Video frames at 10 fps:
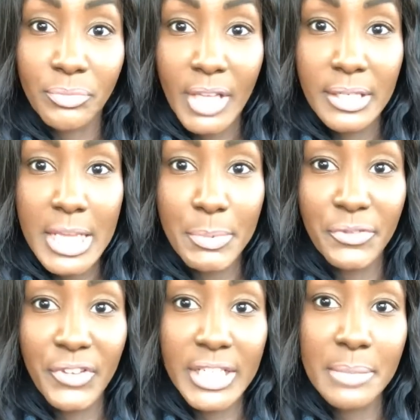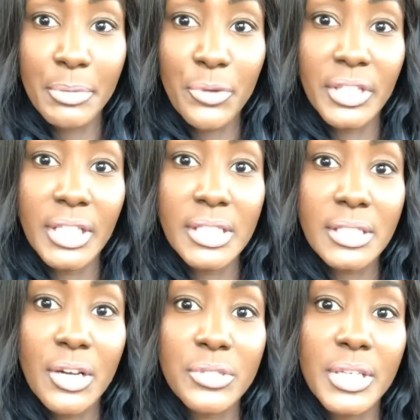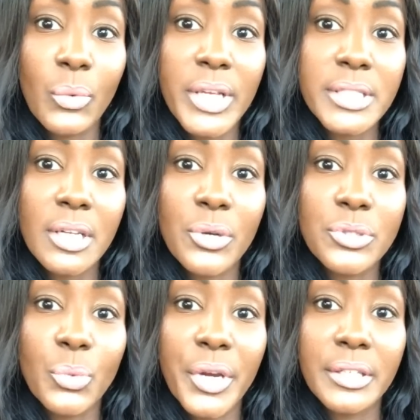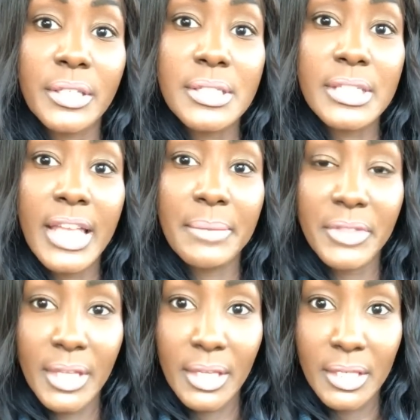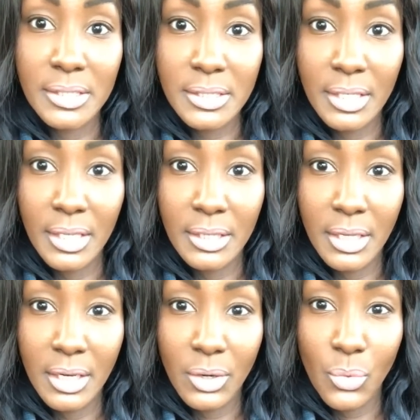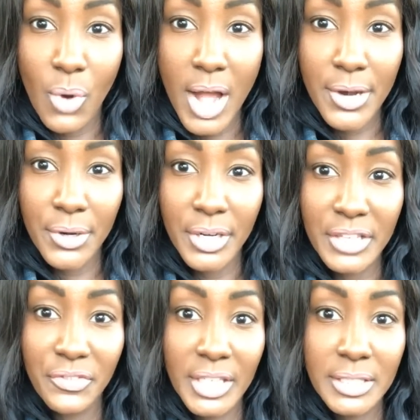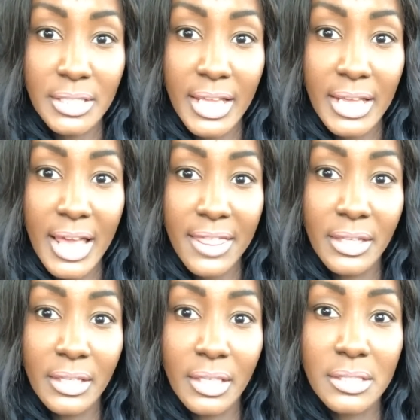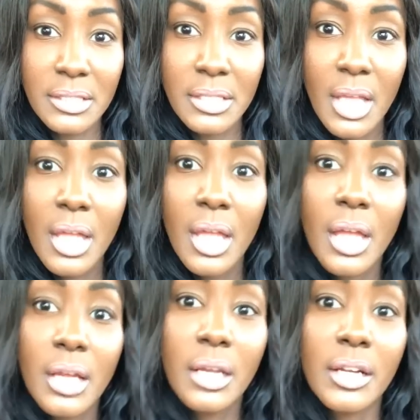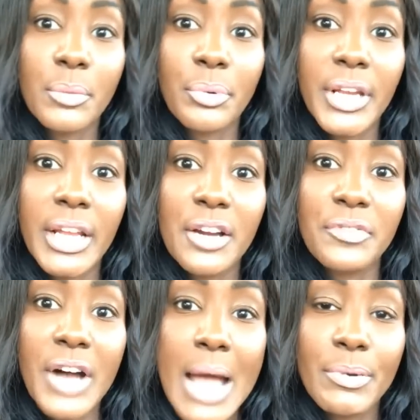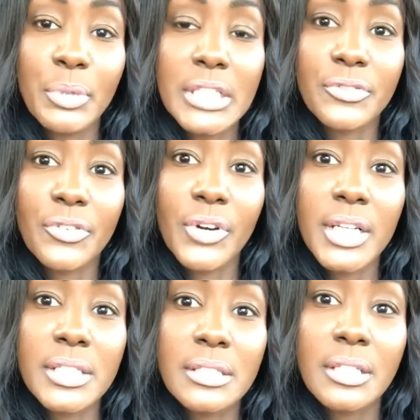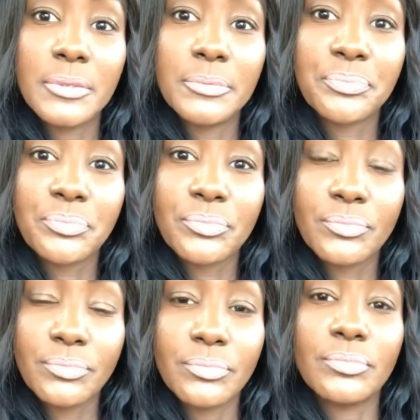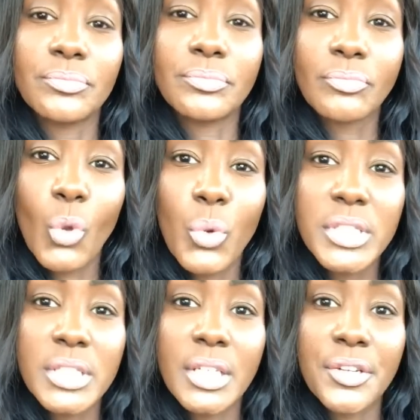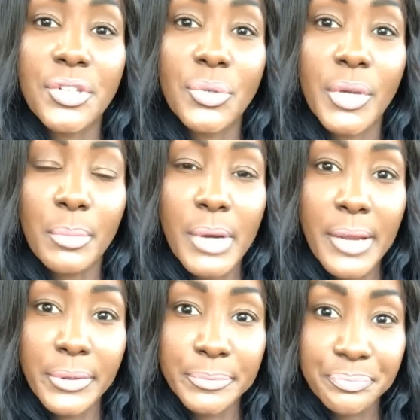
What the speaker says: Nip affected both the East Coast and West Coast. We're in the same things in the water event, and I think it's going to bring a vibe of peace for us. What city are you in, Byron?